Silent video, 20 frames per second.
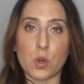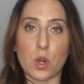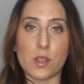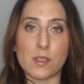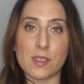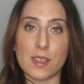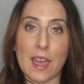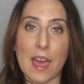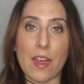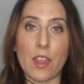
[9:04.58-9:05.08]
it all
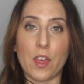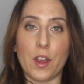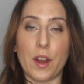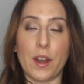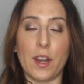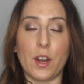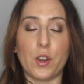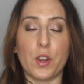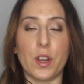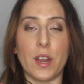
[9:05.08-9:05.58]
together
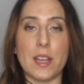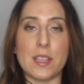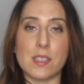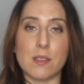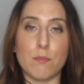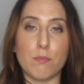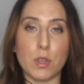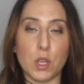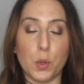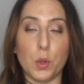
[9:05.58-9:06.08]
and it creates
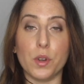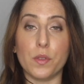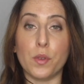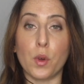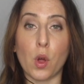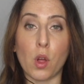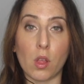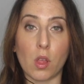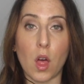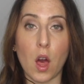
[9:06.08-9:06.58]
a
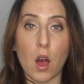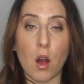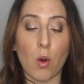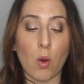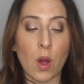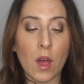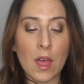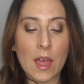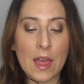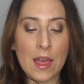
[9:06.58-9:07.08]
beautiful
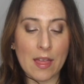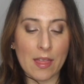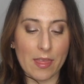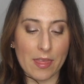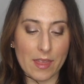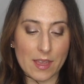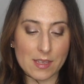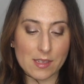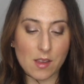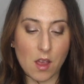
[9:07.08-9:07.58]
glow.
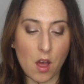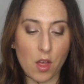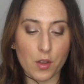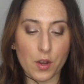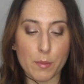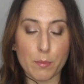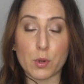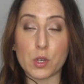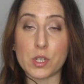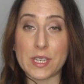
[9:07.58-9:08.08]
This
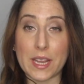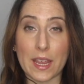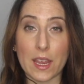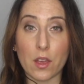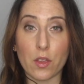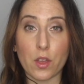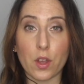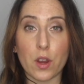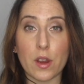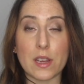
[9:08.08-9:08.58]
color in
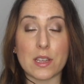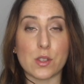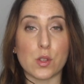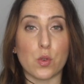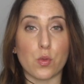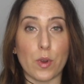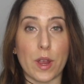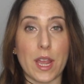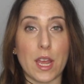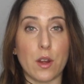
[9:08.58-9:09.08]
particular is
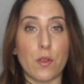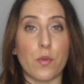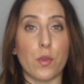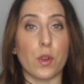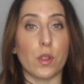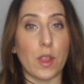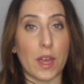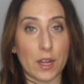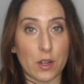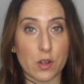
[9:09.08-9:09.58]
great
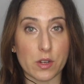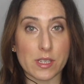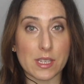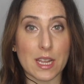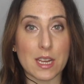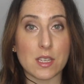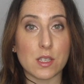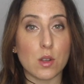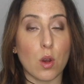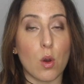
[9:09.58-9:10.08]
for lighter
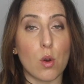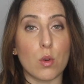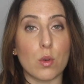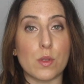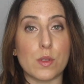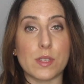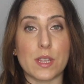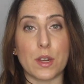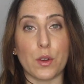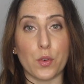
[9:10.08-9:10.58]
skin
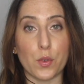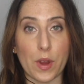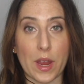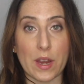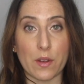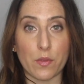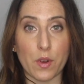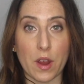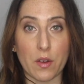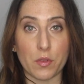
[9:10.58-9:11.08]
tones and
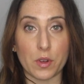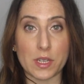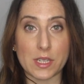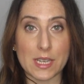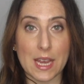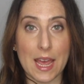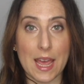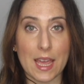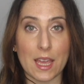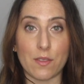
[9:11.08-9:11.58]
great for every
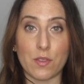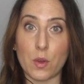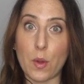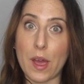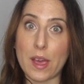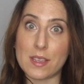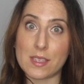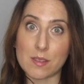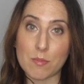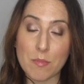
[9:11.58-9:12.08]
day if you
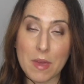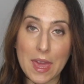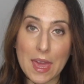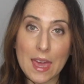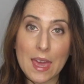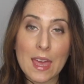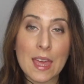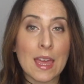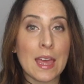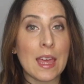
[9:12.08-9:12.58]
ask
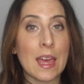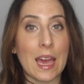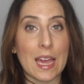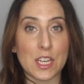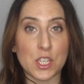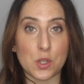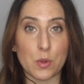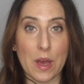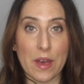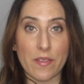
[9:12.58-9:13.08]
me. I
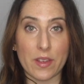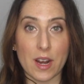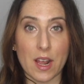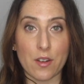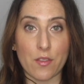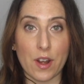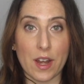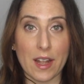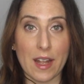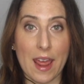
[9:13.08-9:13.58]
do have it
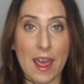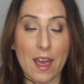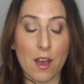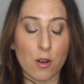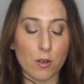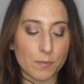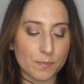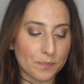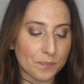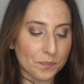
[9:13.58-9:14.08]
on right
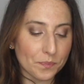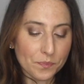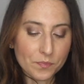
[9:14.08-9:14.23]
now,